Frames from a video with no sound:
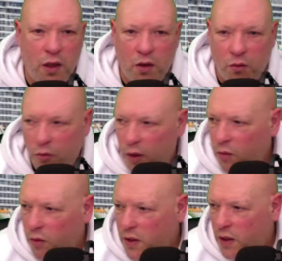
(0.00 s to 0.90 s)
read
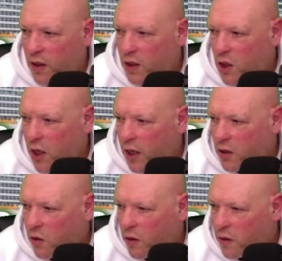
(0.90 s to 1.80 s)
what's in the
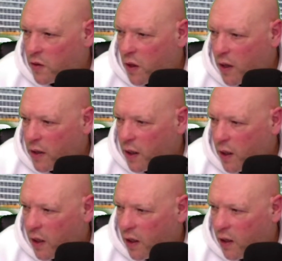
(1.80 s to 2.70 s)
chat on the side
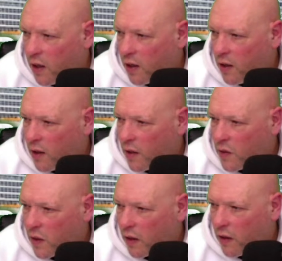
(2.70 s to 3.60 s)
there and
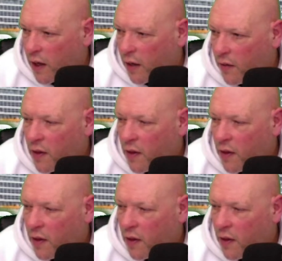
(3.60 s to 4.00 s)
say g'day.